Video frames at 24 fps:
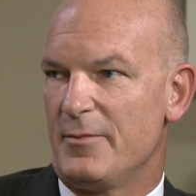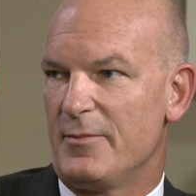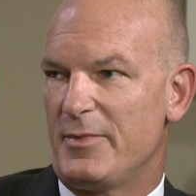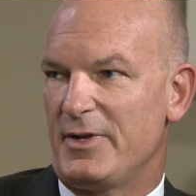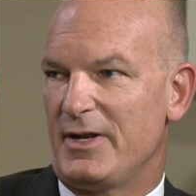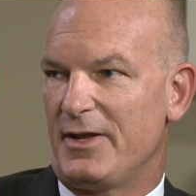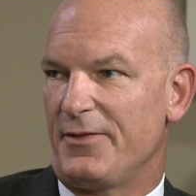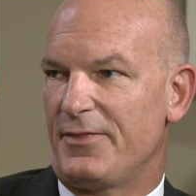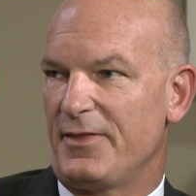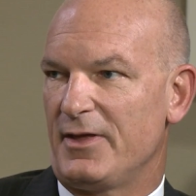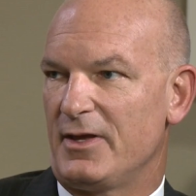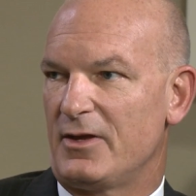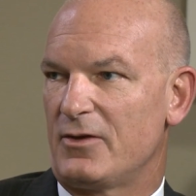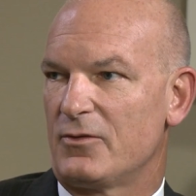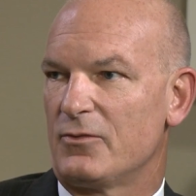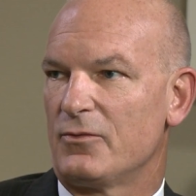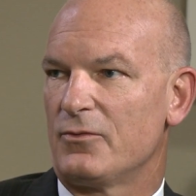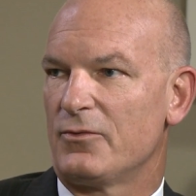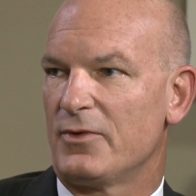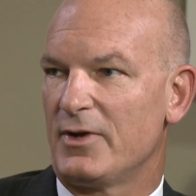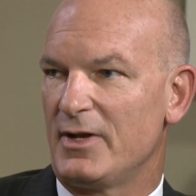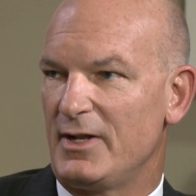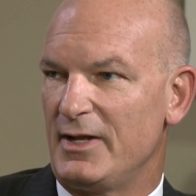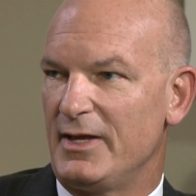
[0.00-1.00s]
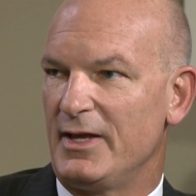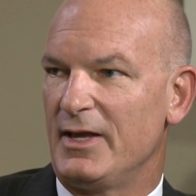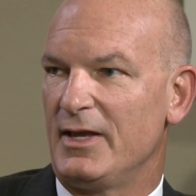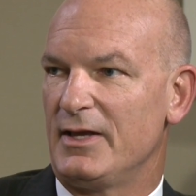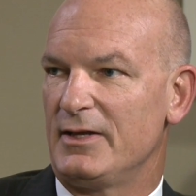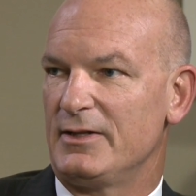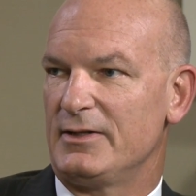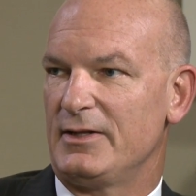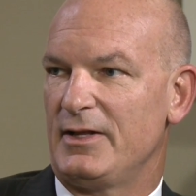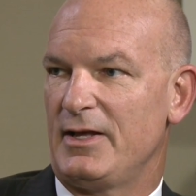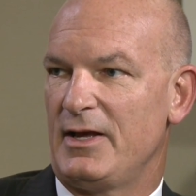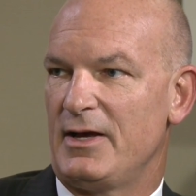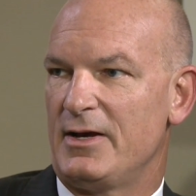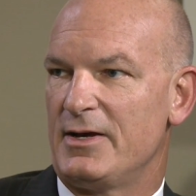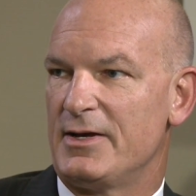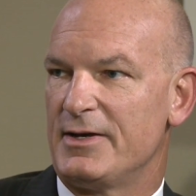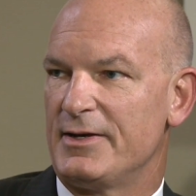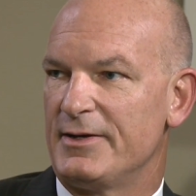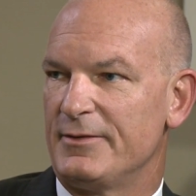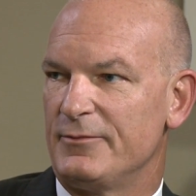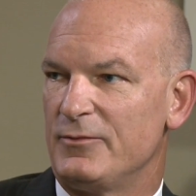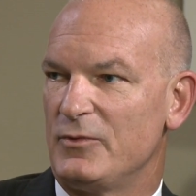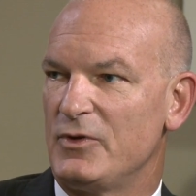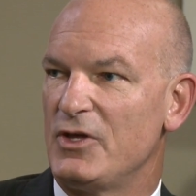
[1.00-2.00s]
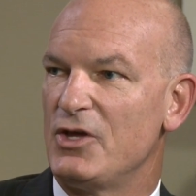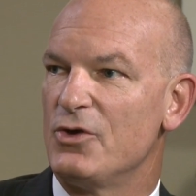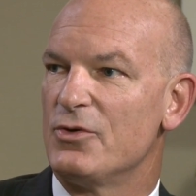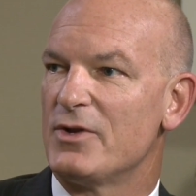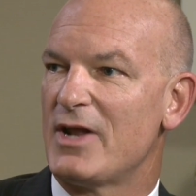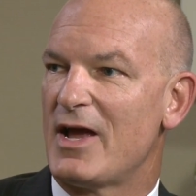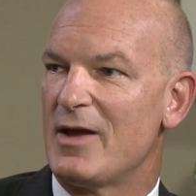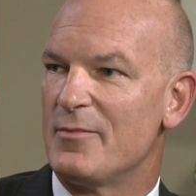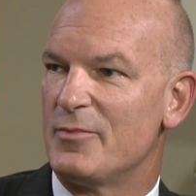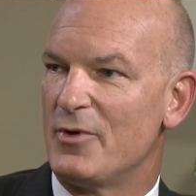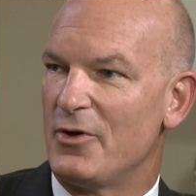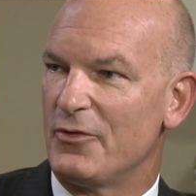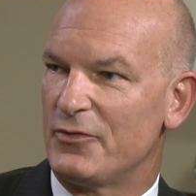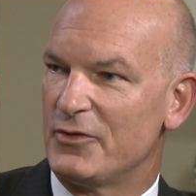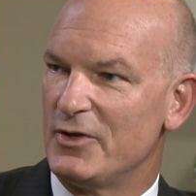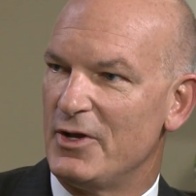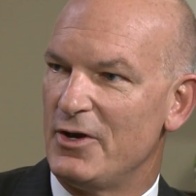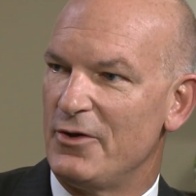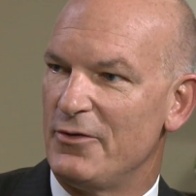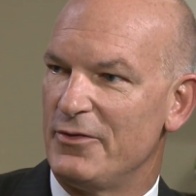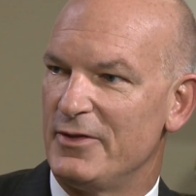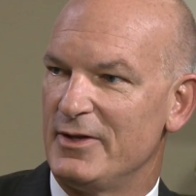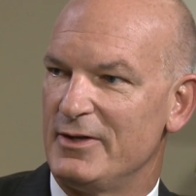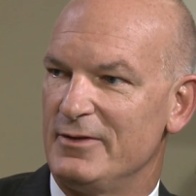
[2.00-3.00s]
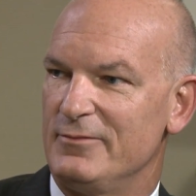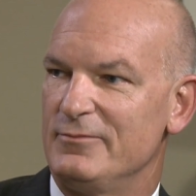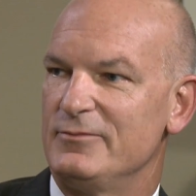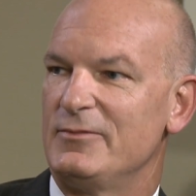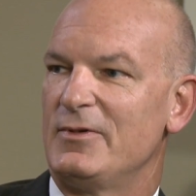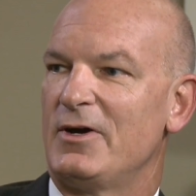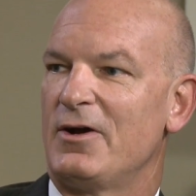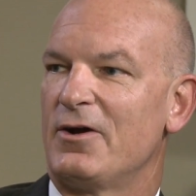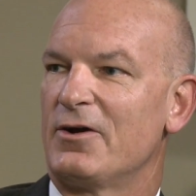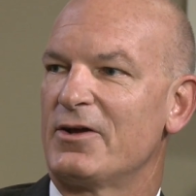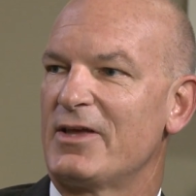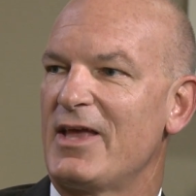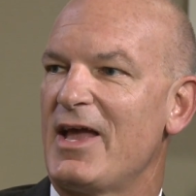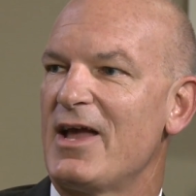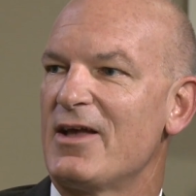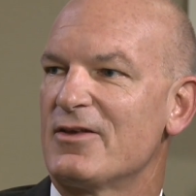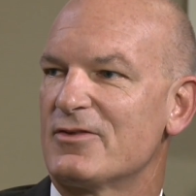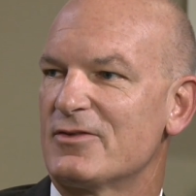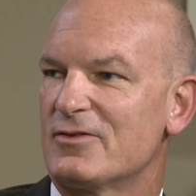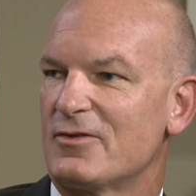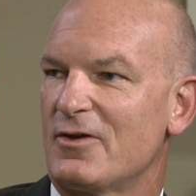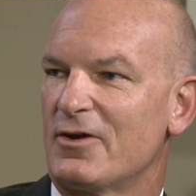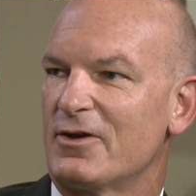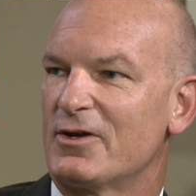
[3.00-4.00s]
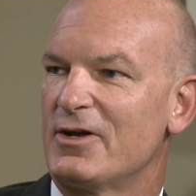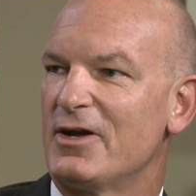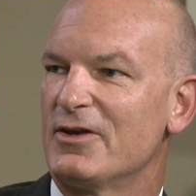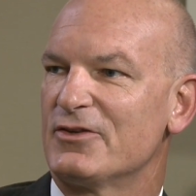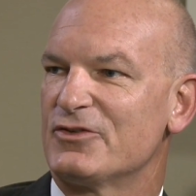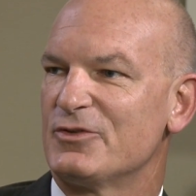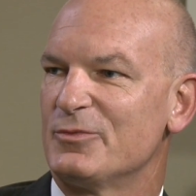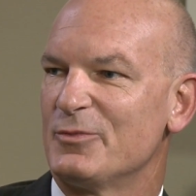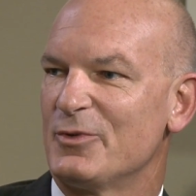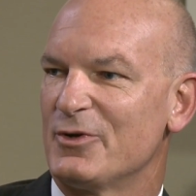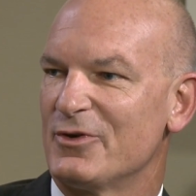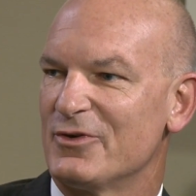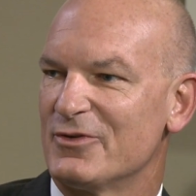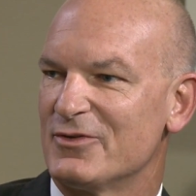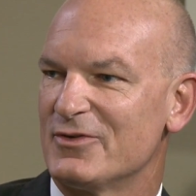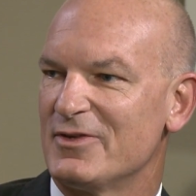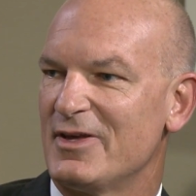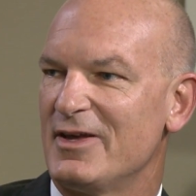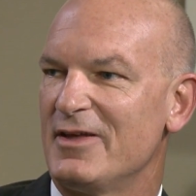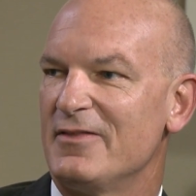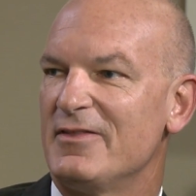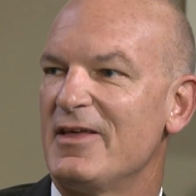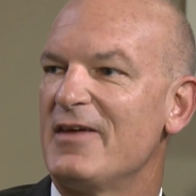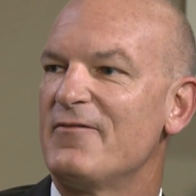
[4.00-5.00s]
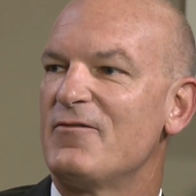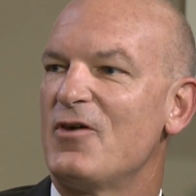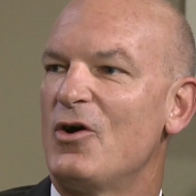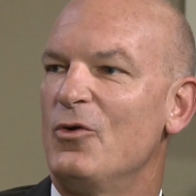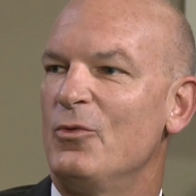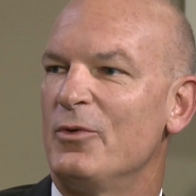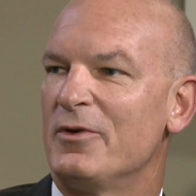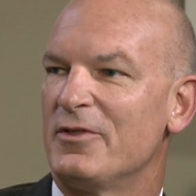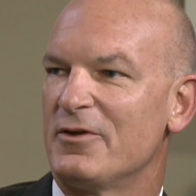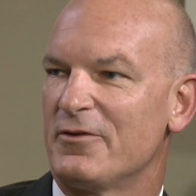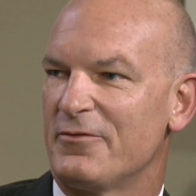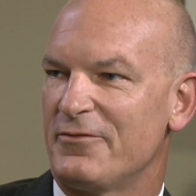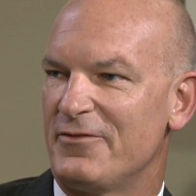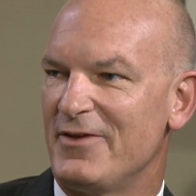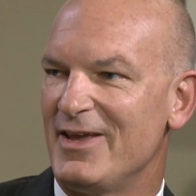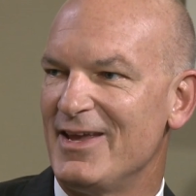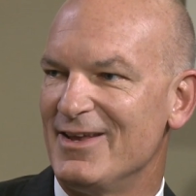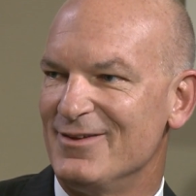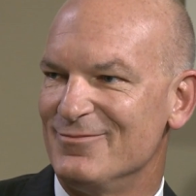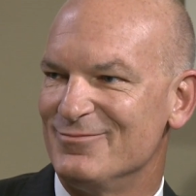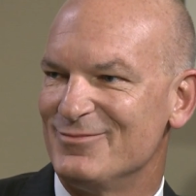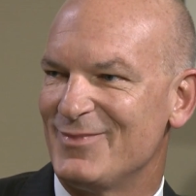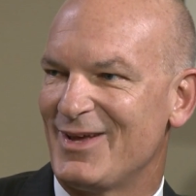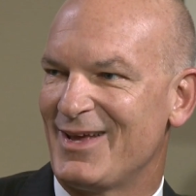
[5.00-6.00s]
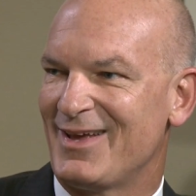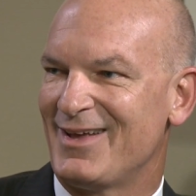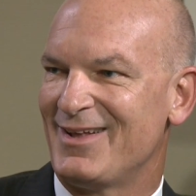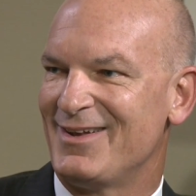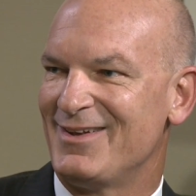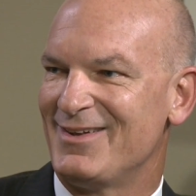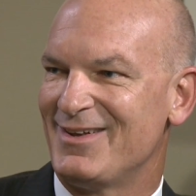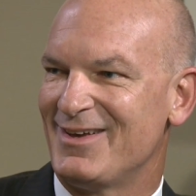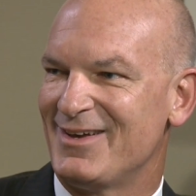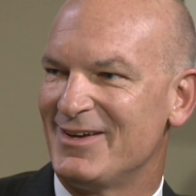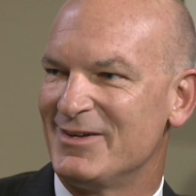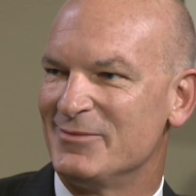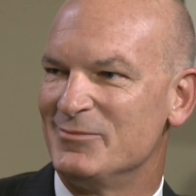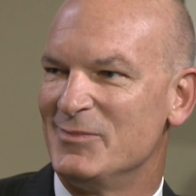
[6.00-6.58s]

But I think really you and I both know that our guests, our customers, they vote with their feet, and